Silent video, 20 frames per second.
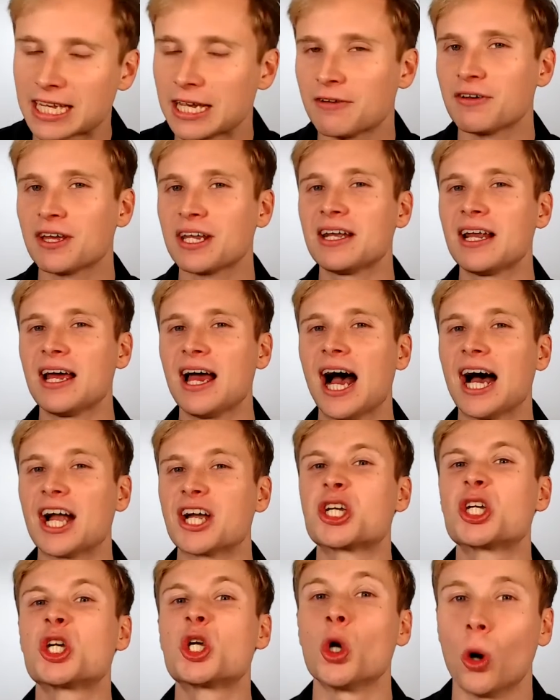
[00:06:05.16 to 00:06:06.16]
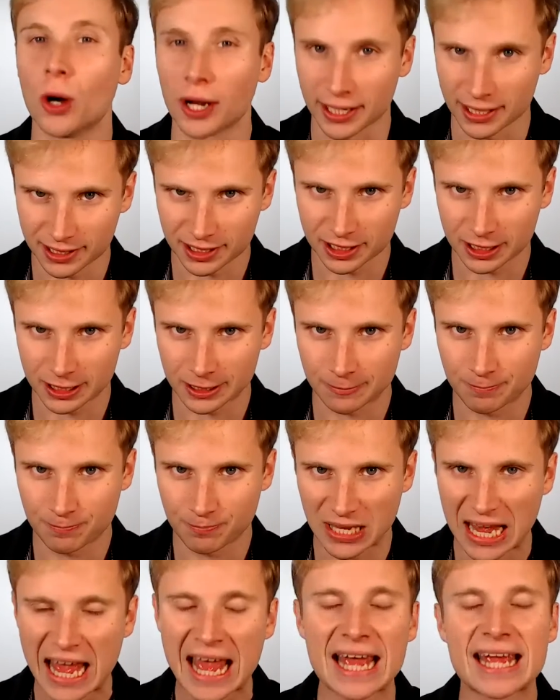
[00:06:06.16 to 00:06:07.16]
given a choice.
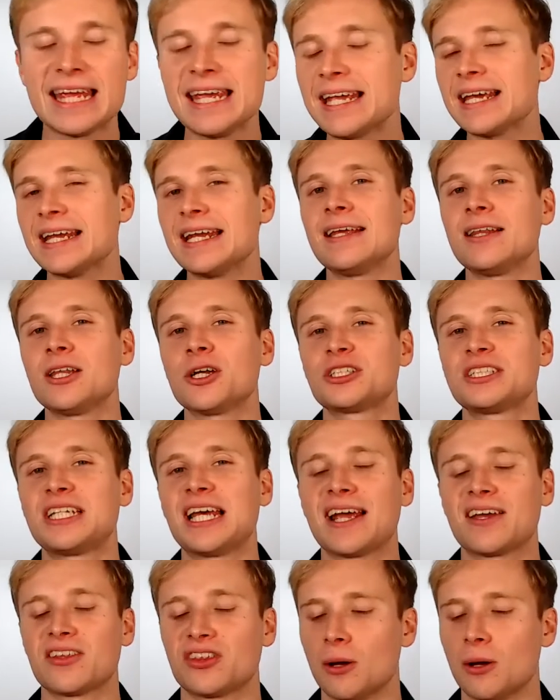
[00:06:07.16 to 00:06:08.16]
He can either take